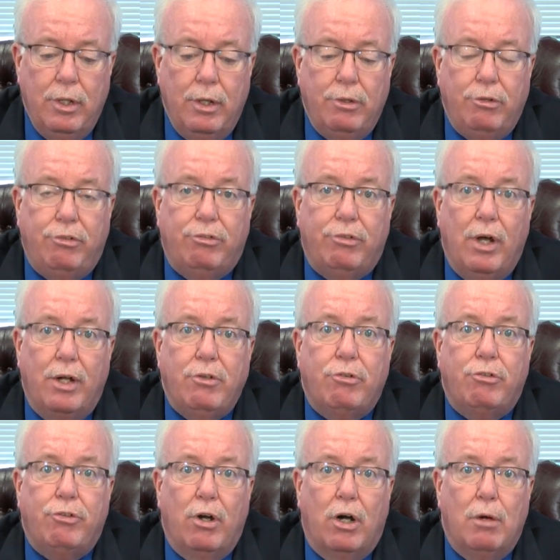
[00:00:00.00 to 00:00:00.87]

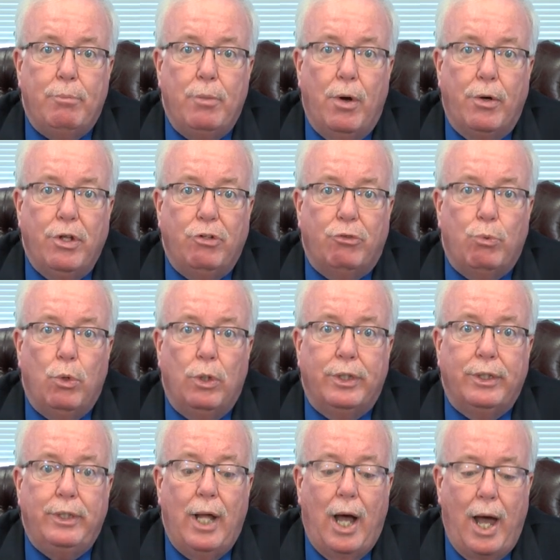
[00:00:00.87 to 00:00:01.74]
such ceremonies will
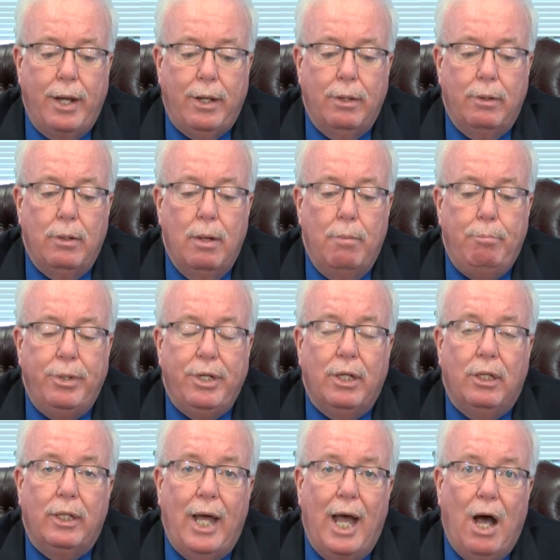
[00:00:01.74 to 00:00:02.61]
not be
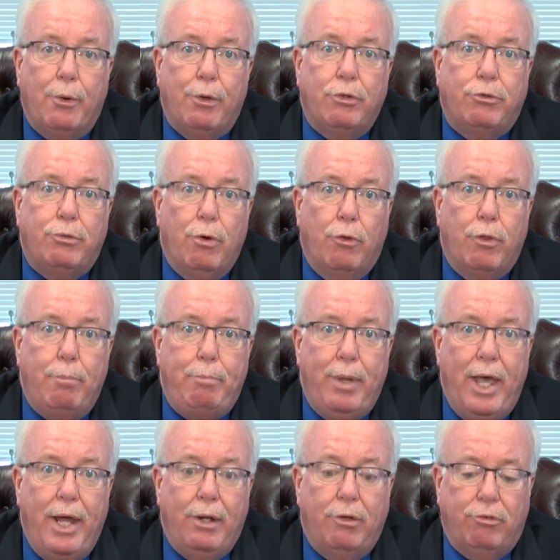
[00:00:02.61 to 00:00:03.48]
allowed until the
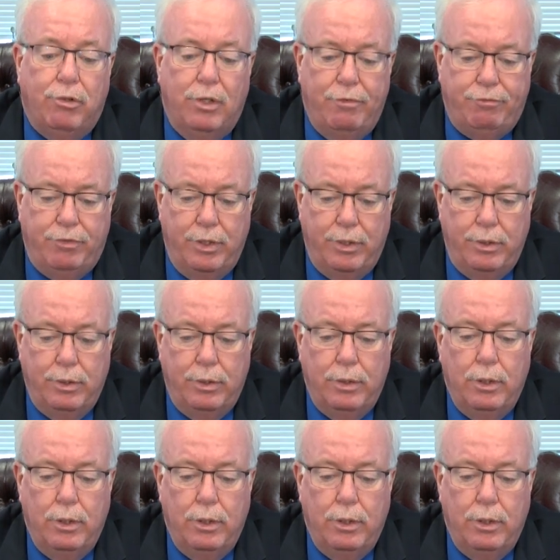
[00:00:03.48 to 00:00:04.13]
ban is lifted.